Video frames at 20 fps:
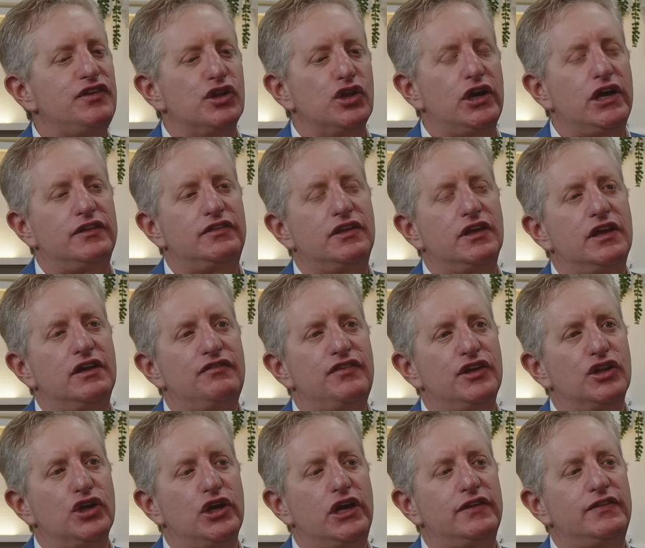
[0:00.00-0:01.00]
you look at
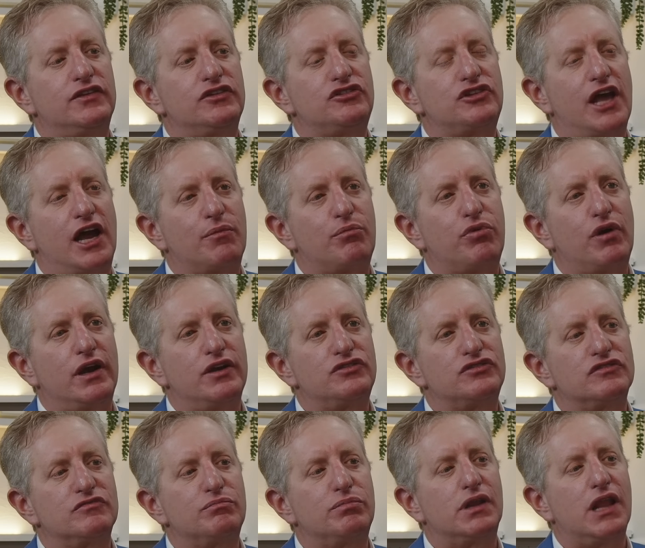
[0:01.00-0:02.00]
the stock price
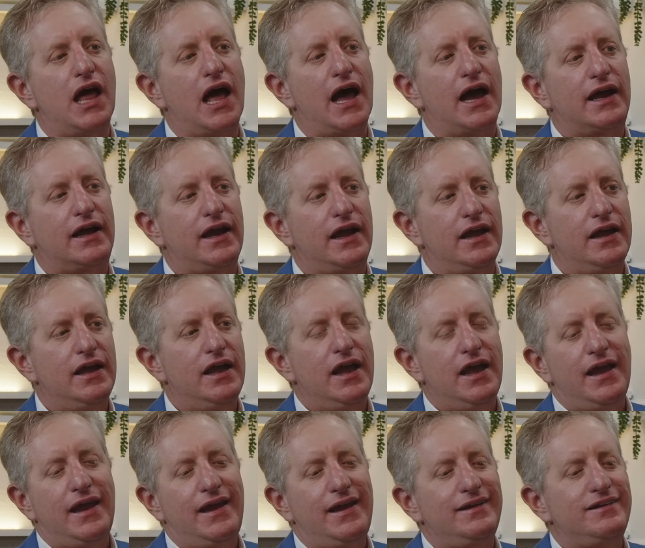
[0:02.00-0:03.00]
of Block,
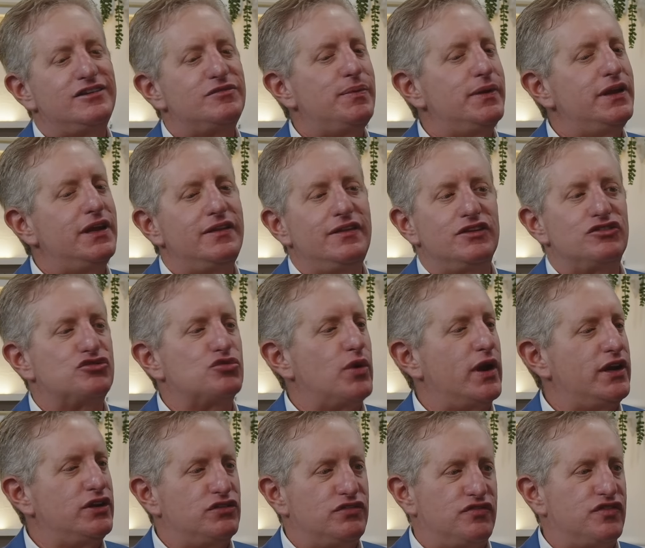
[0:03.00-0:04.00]
it's been in this
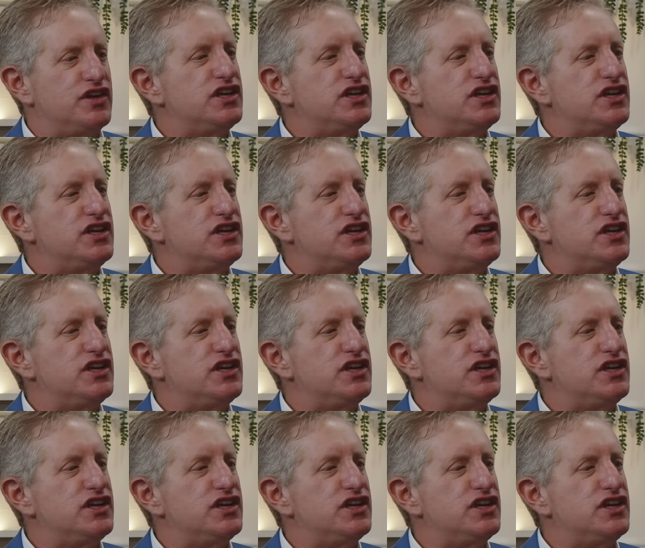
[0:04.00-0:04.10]
range for